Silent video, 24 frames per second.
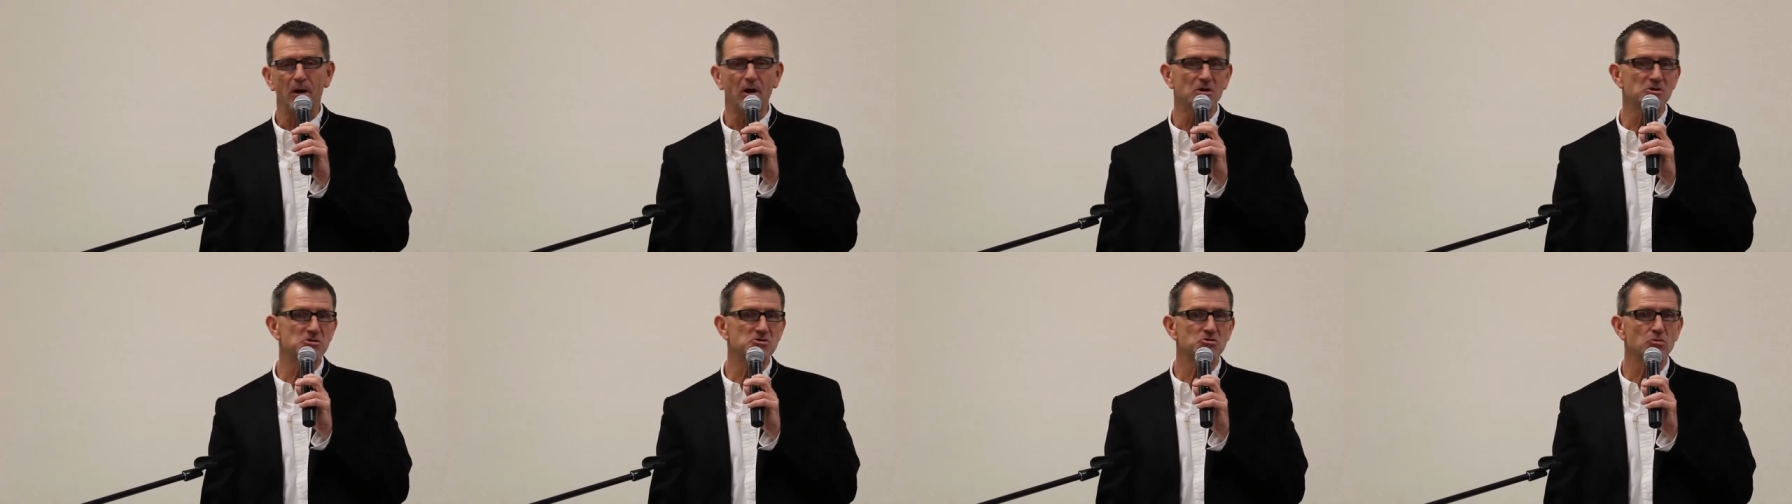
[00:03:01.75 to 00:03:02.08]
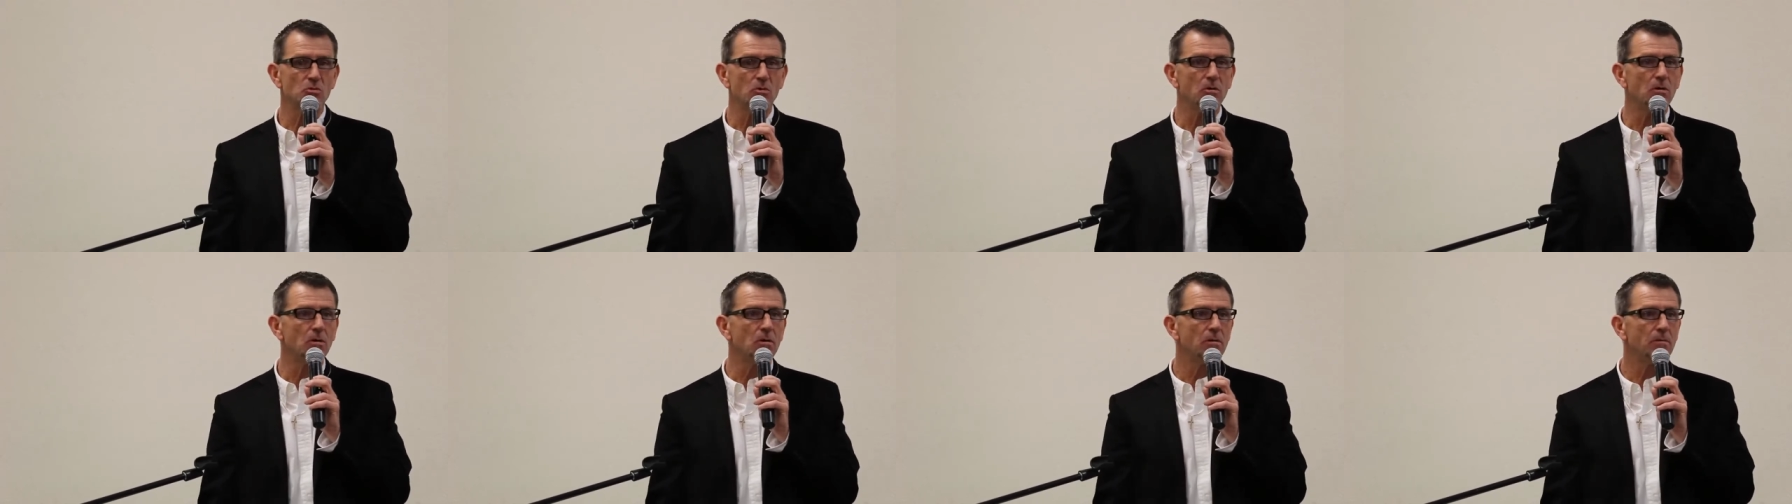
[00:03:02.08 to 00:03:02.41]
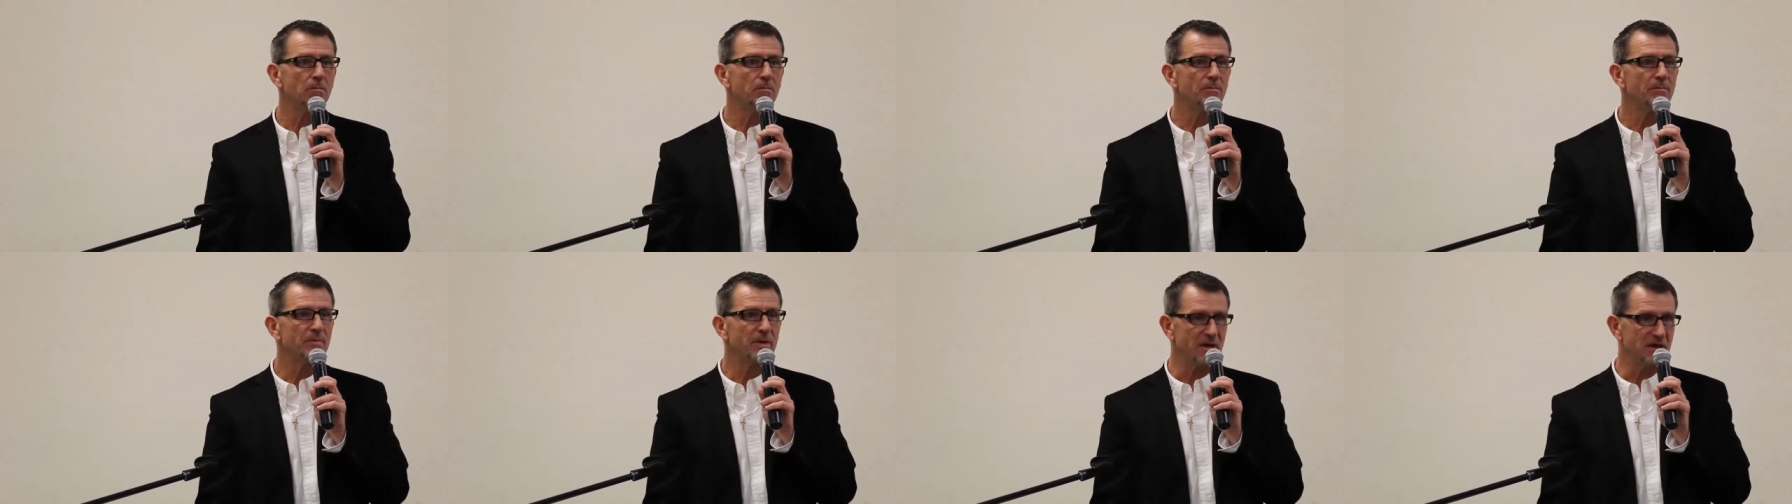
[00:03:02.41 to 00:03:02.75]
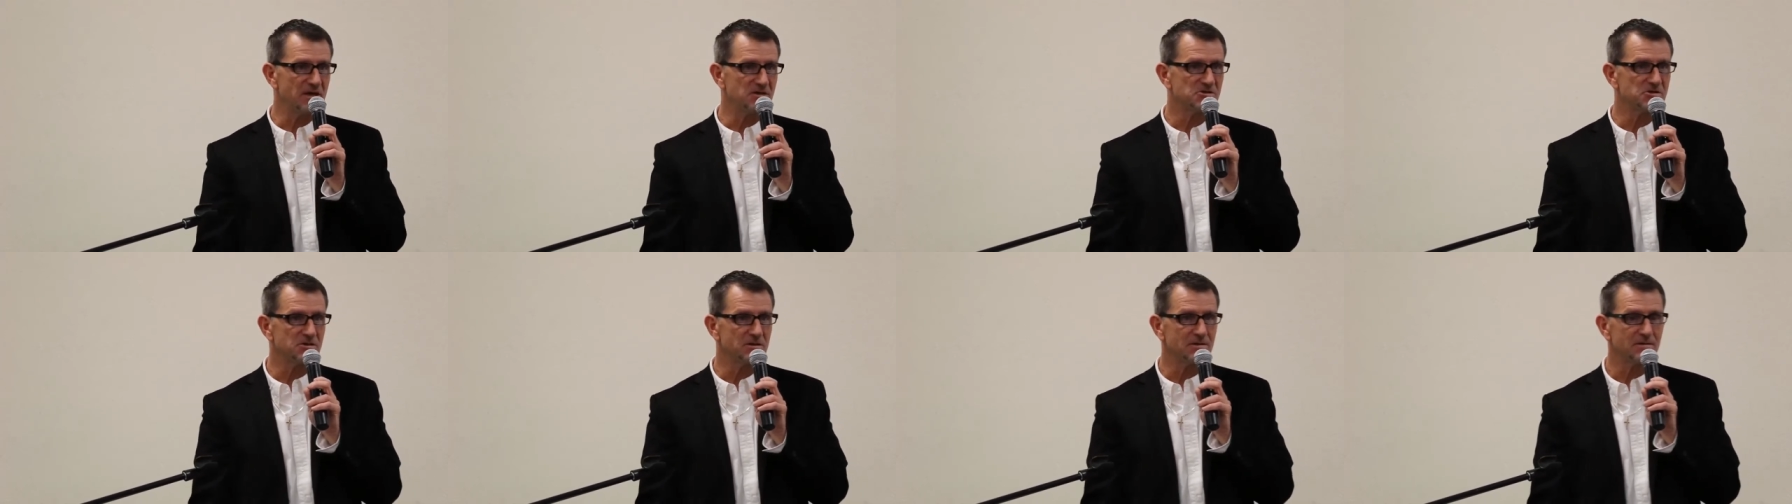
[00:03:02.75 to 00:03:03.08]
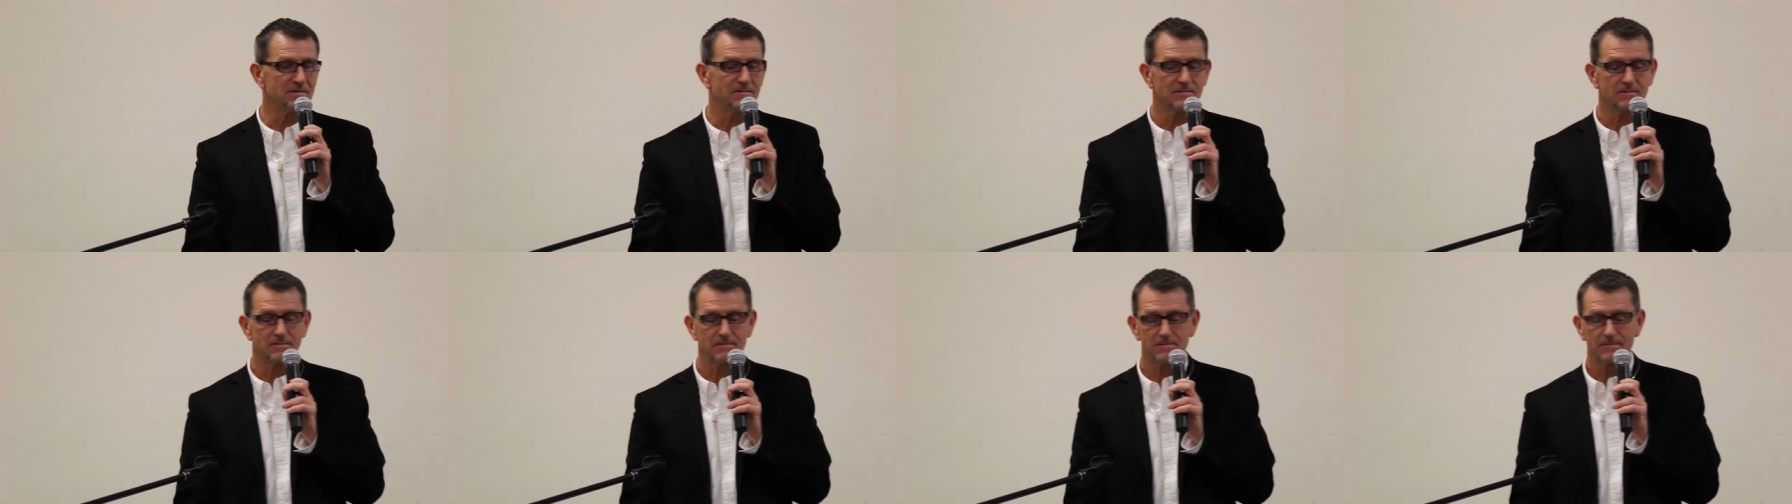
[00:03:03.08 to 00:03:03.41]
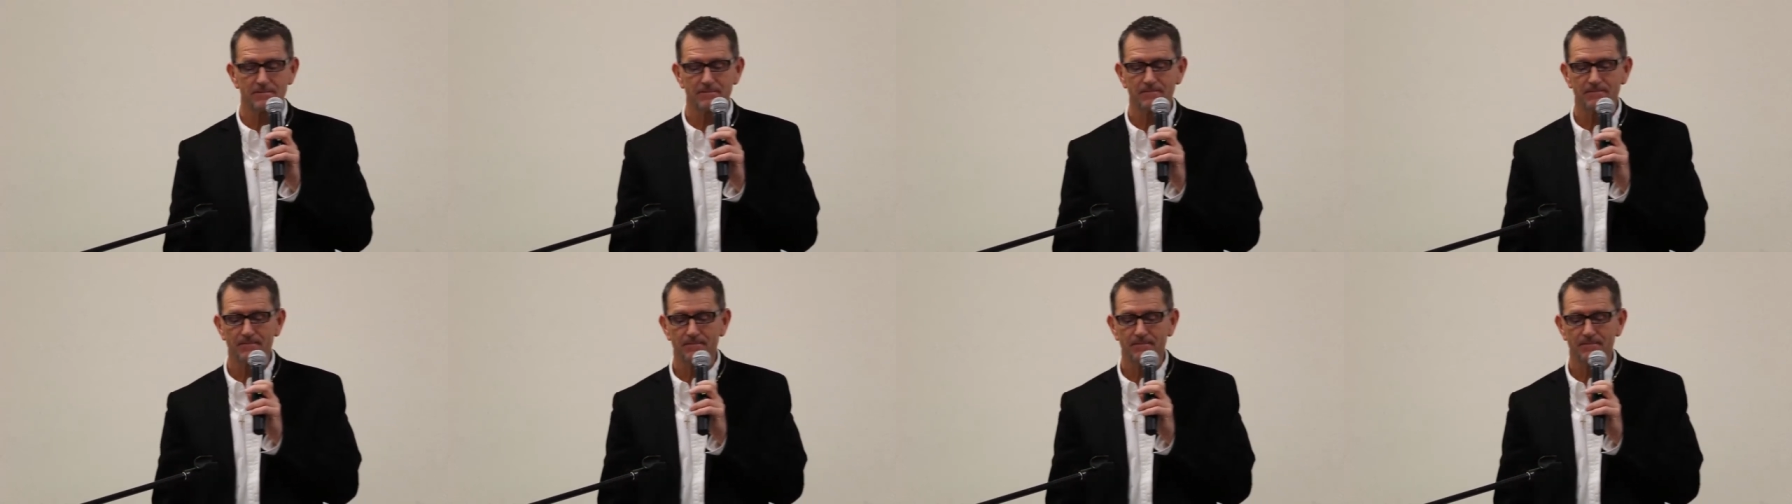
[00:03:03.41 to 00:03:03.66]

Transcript: punctual, patient,